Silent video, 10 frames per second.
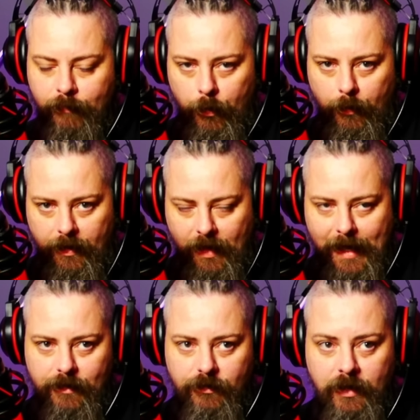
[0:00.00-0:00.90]
Wonder why
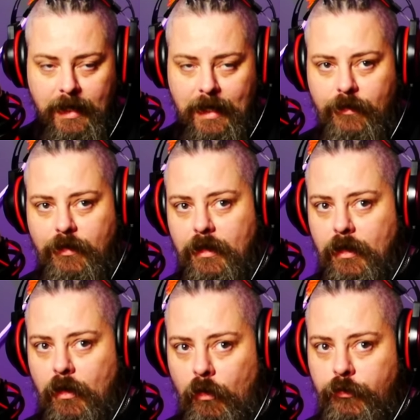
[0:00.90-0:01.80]
that is. Is that
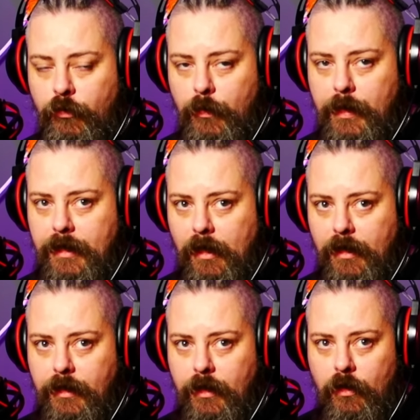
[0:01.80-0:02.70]
also in
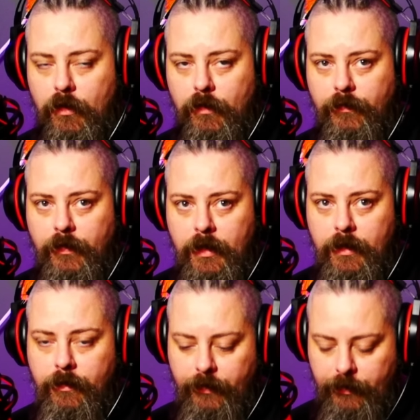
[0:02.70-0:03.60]
line of
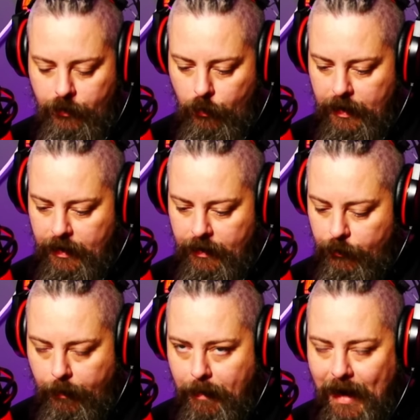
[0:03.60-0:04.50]
the video where there
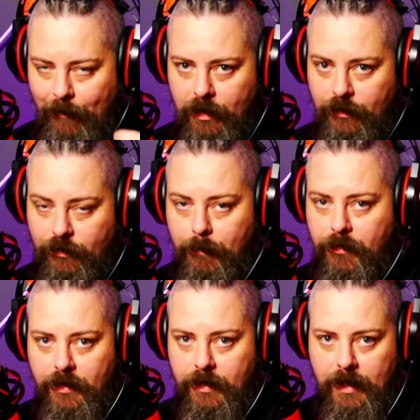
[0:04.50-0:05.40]
was apparently
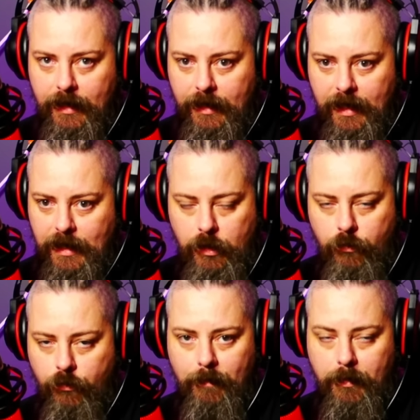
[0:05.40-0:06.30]
something in a
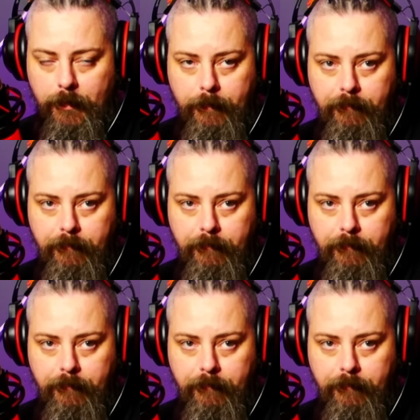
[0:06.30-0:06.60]
crib